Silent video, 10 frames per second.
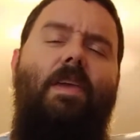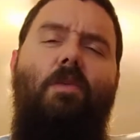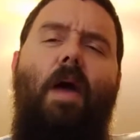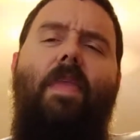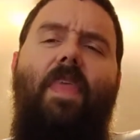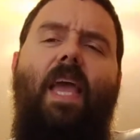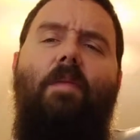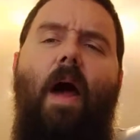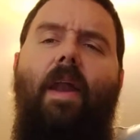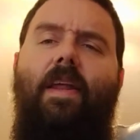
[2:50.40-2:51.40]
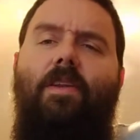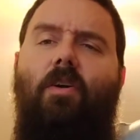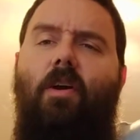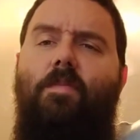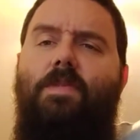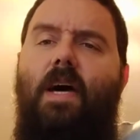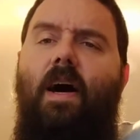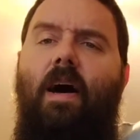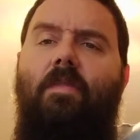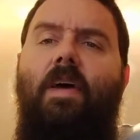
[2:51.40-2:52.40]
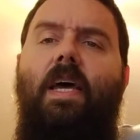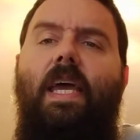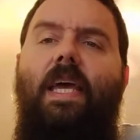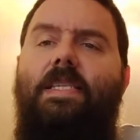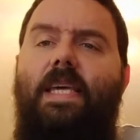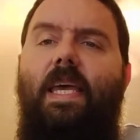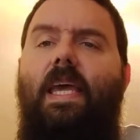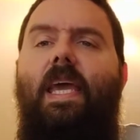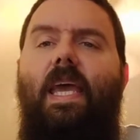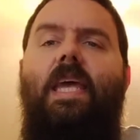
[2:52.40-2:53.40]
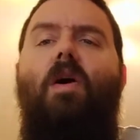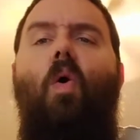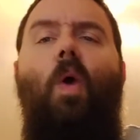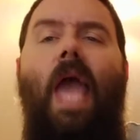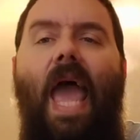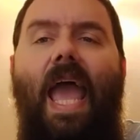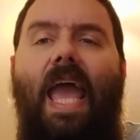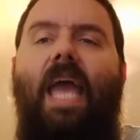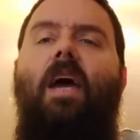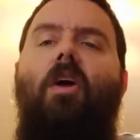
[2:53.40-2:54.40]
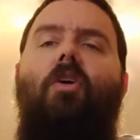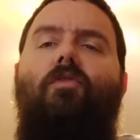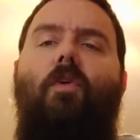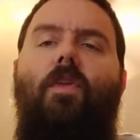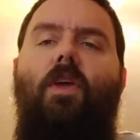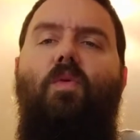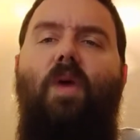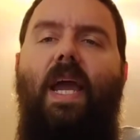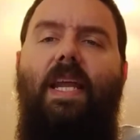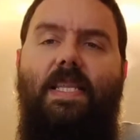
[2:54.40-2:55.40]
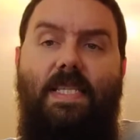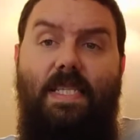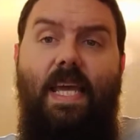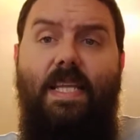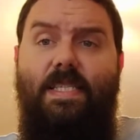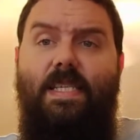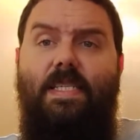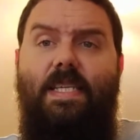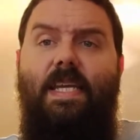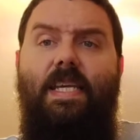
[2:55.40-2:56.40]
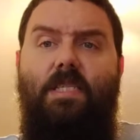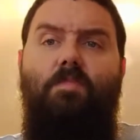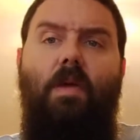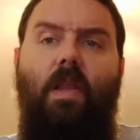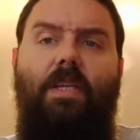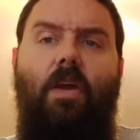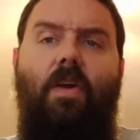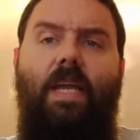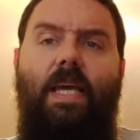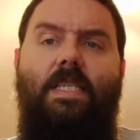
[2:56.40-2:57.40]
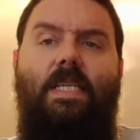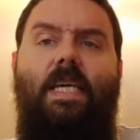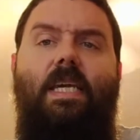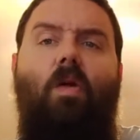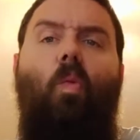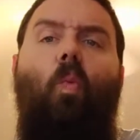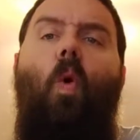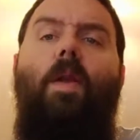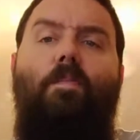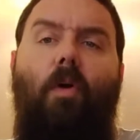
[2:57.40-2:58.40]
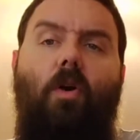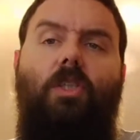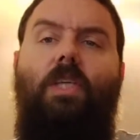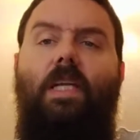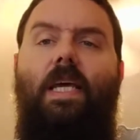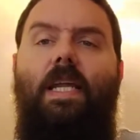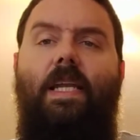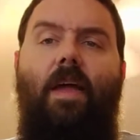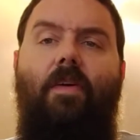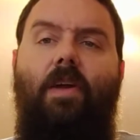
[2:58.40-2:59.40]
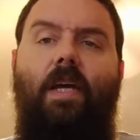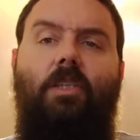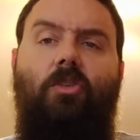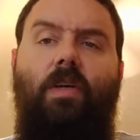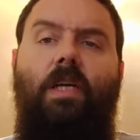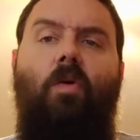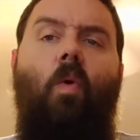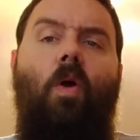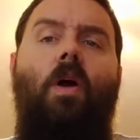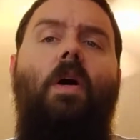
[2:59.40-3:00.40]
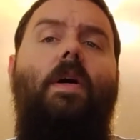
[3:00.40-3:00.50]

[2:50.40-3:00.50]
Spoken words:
you might think about it in terms of, is it okay for the United States to send its military in to kill one person in another country, or